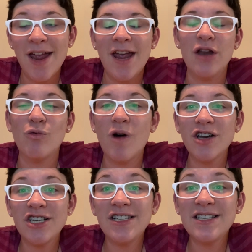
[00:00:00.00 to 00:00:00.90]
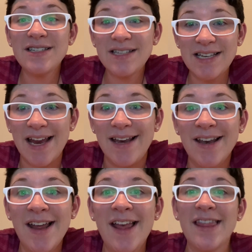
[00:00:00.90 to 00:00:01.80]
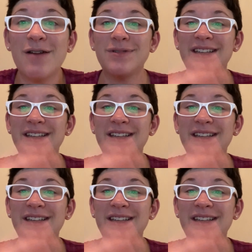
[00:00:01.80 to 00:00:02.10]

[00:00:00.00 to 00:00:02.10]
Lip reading: in Washington State that was